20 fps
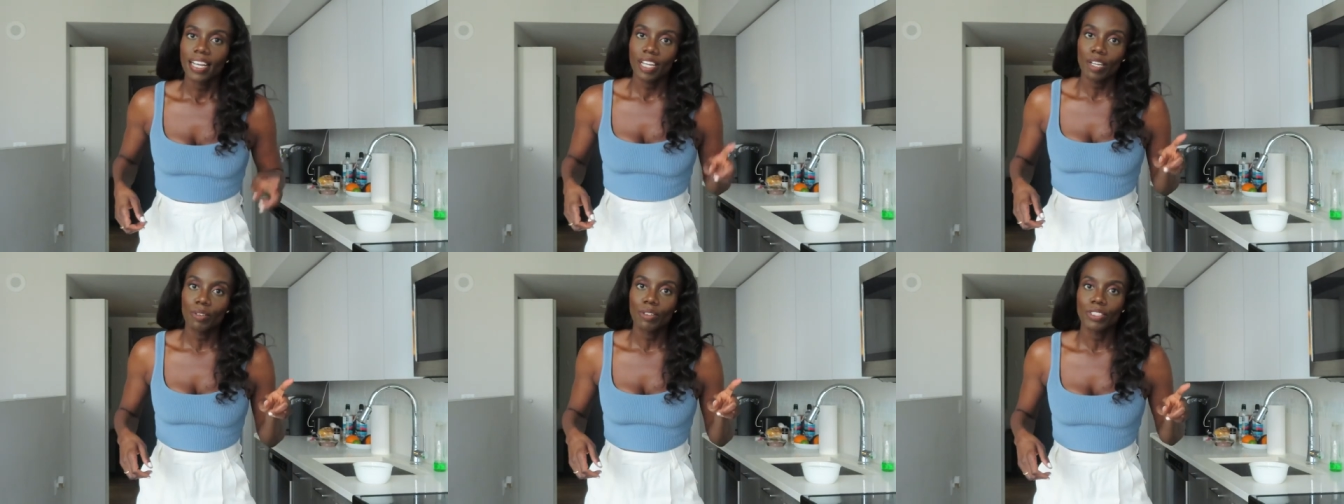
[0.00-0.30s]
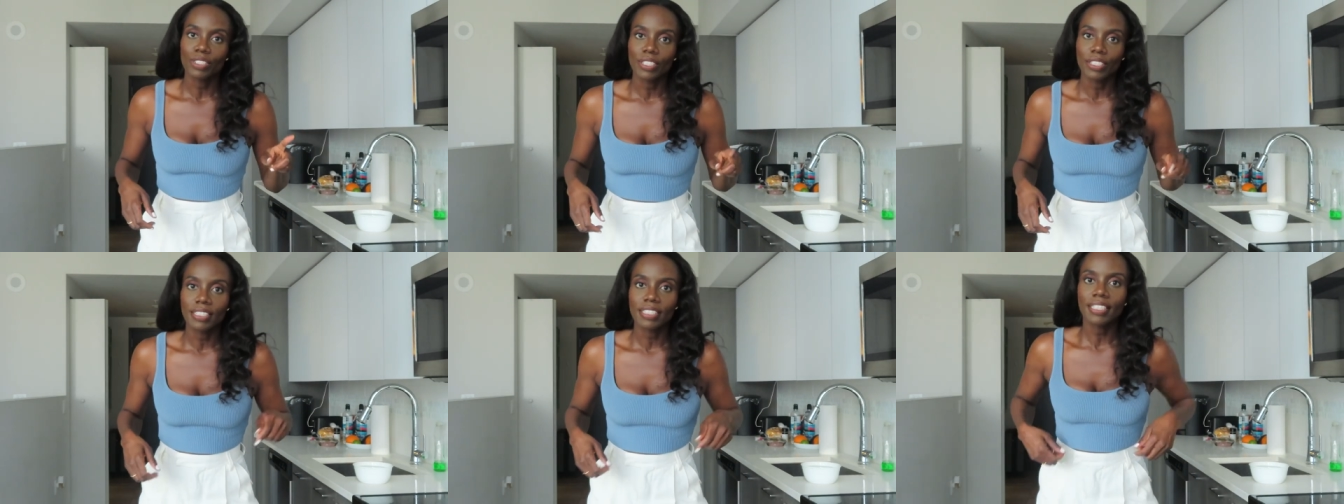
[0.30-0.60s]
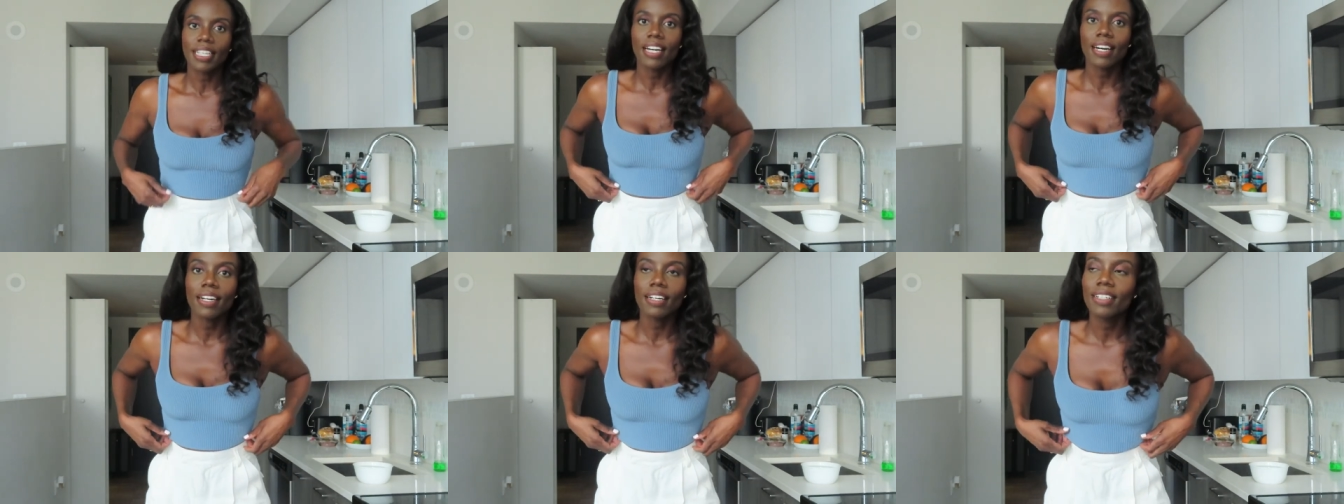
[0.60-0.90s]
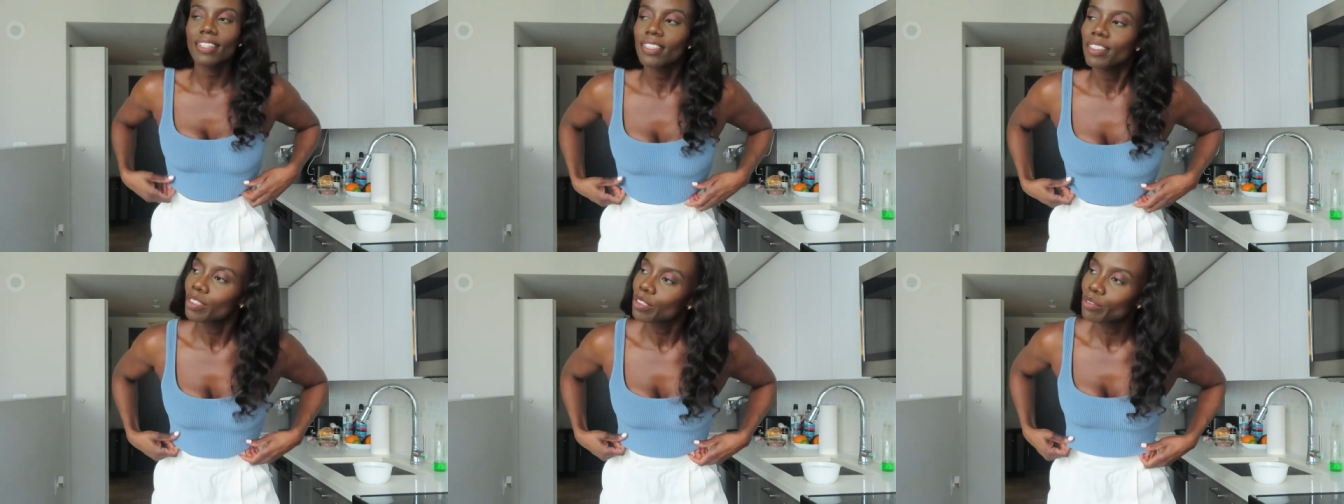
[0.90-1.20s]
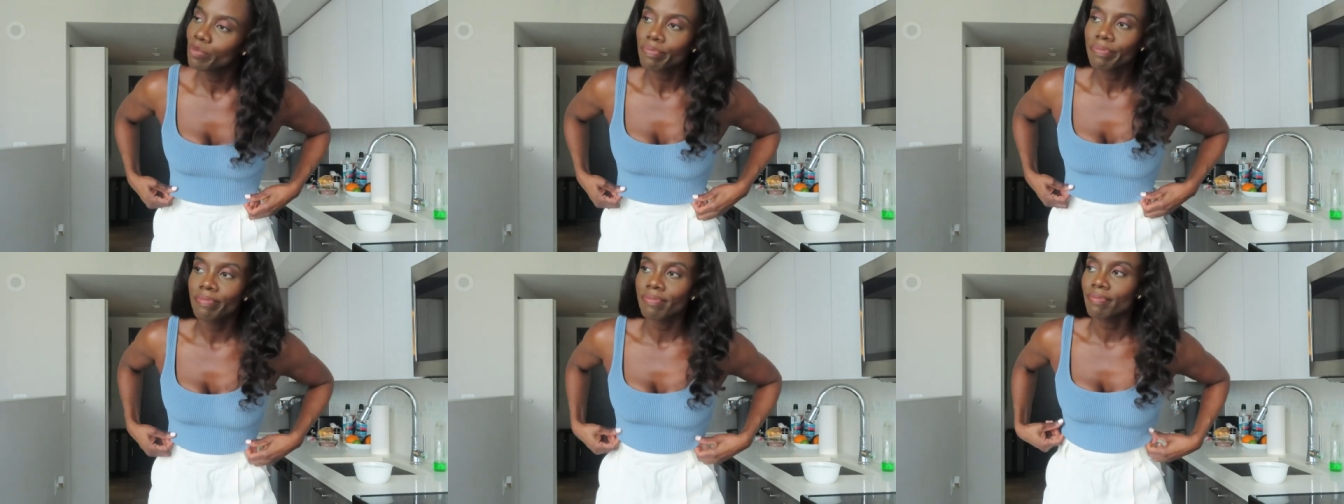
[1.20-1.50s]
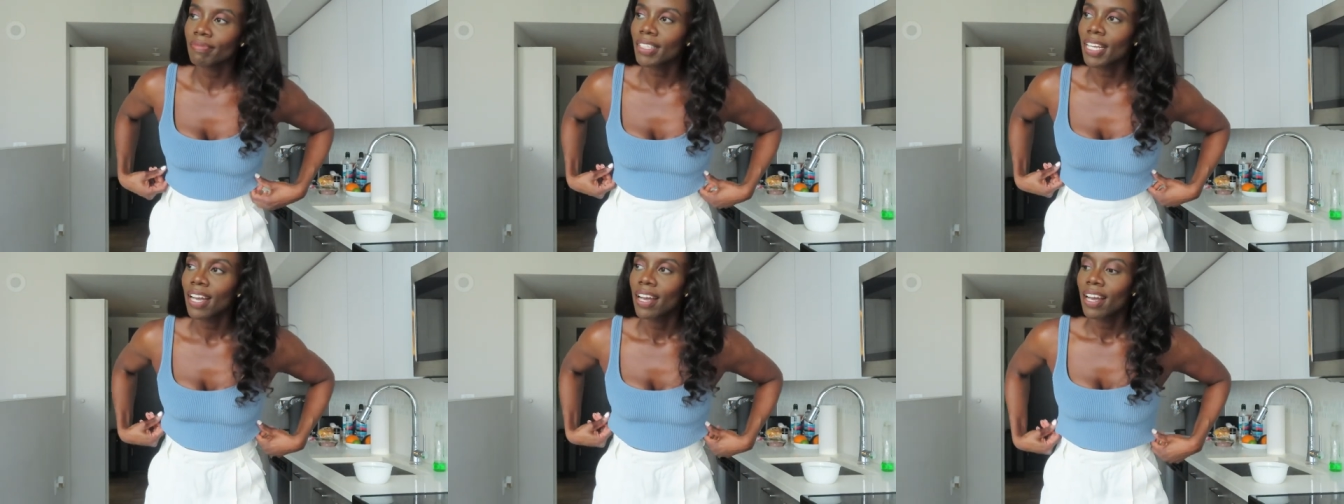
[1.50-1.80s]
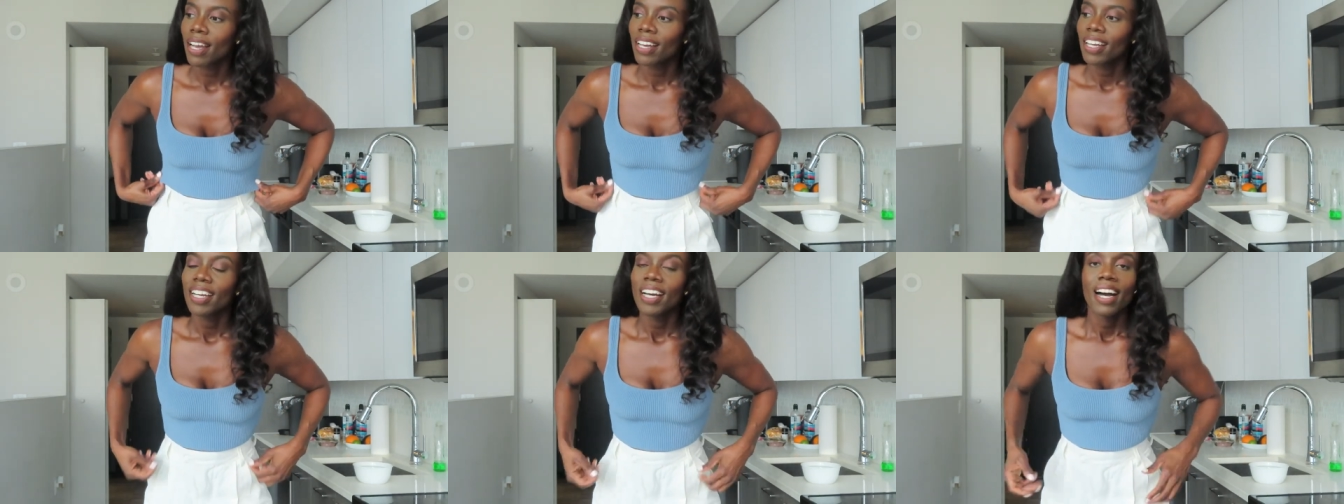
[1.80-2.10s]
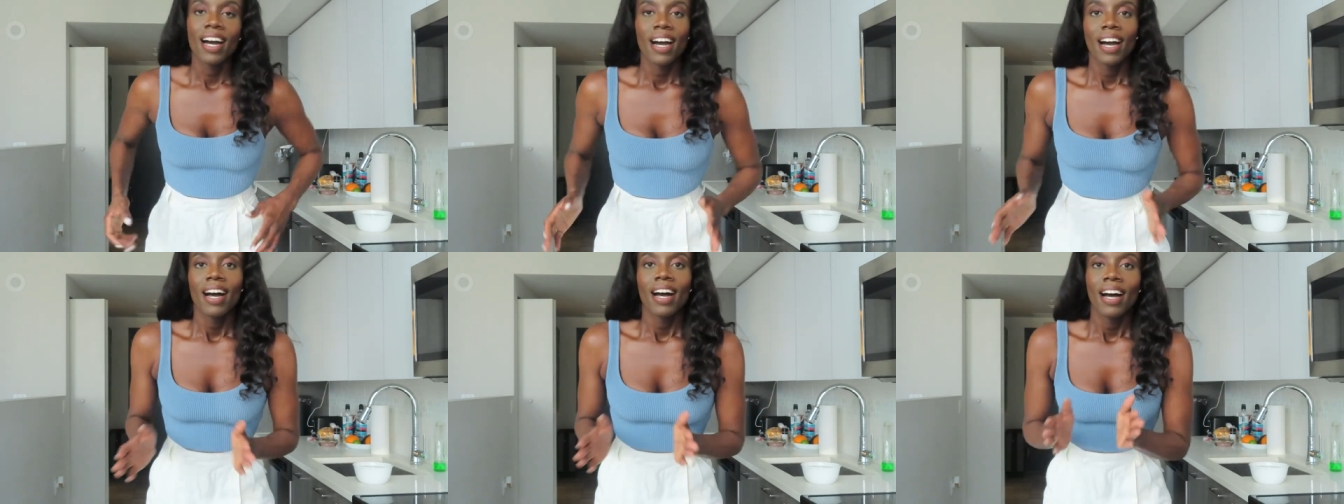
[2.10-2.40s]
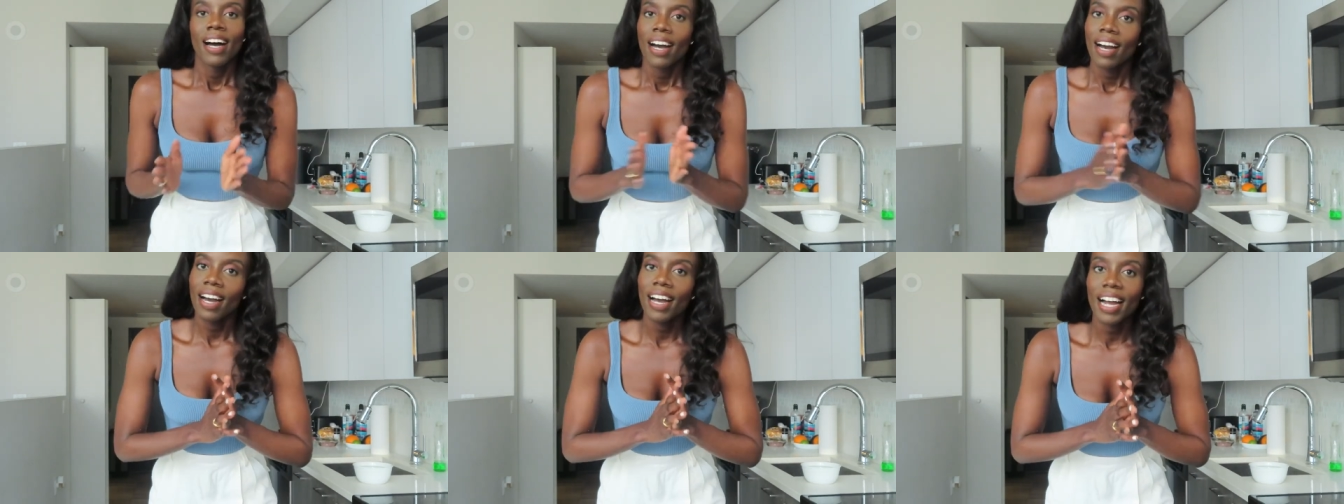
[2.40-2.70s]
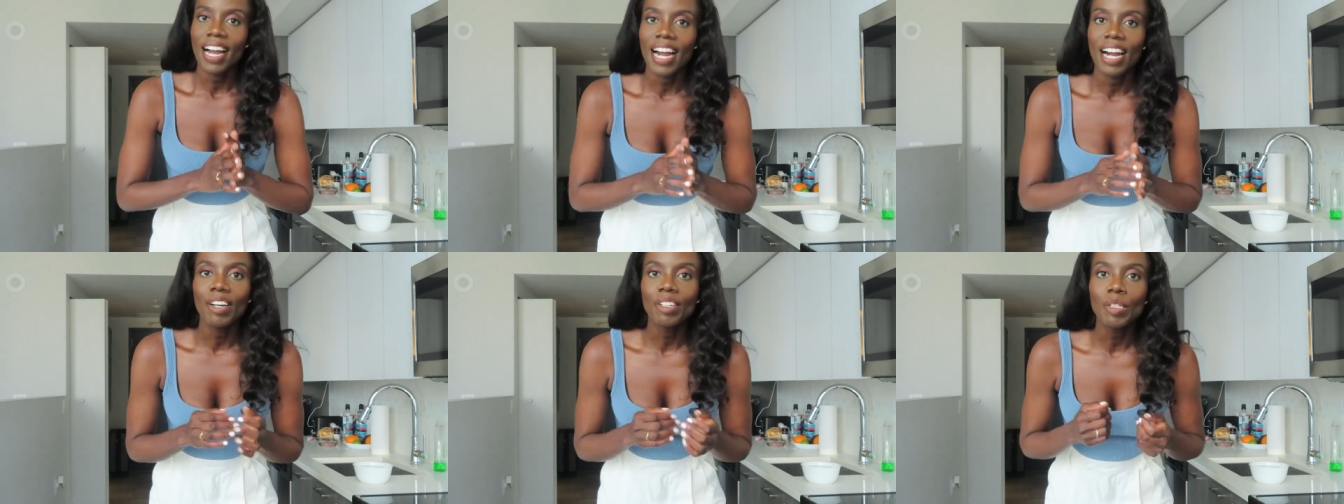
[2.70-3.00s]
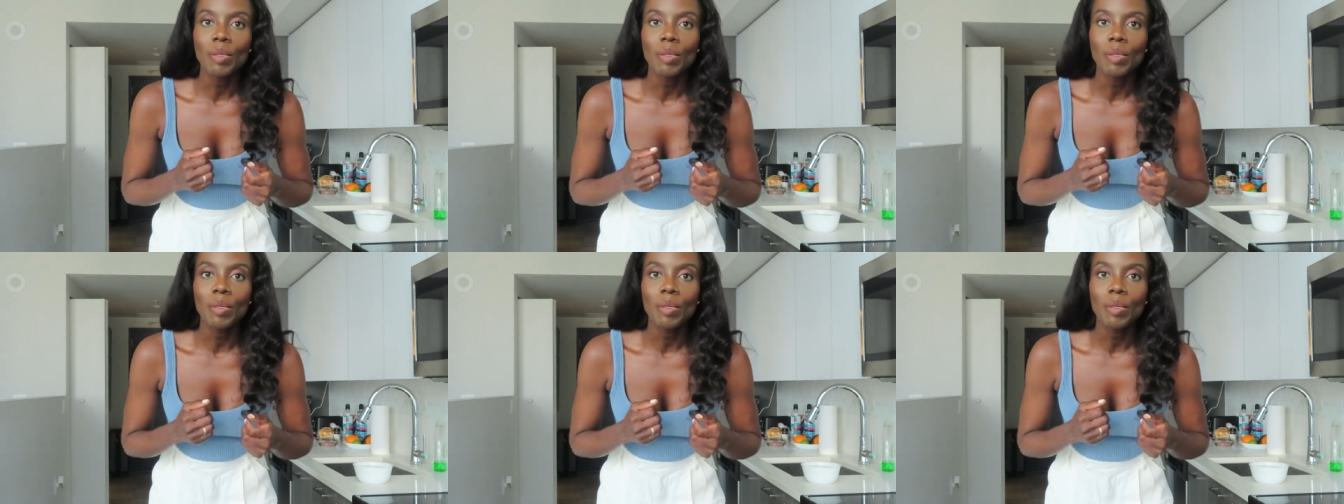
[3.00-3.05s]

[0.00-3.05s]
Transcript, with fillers: it was on sale. I